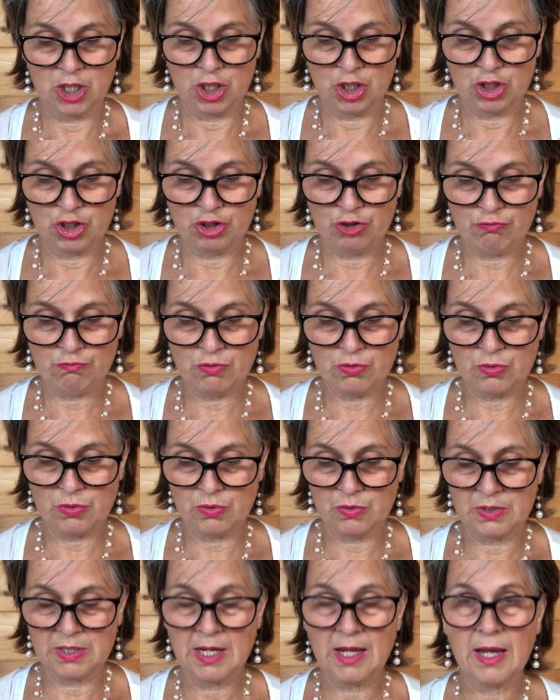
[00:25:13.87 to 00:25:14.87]

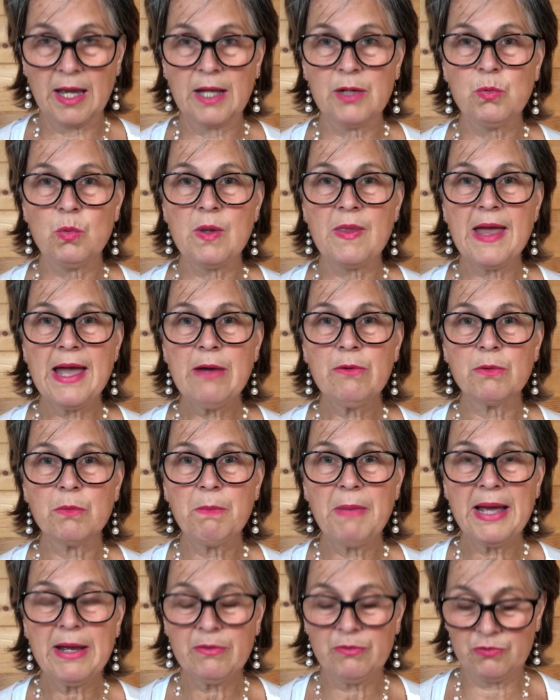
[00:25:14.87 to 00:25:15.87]
shrewd, and without
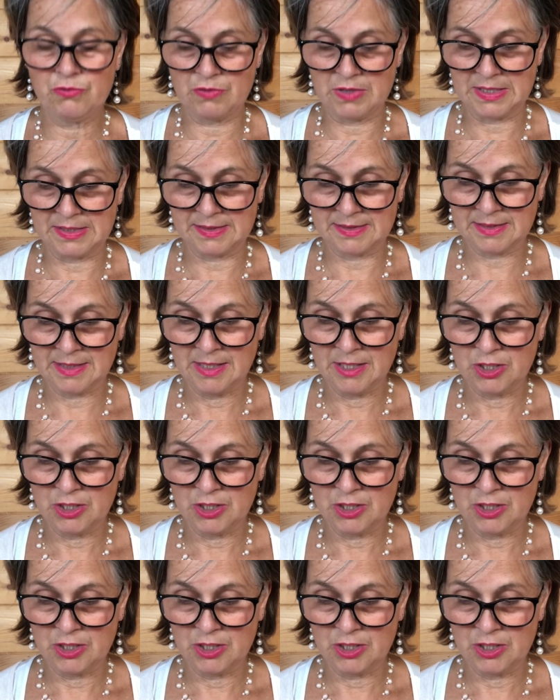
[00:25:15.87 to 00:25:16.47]
boundaries,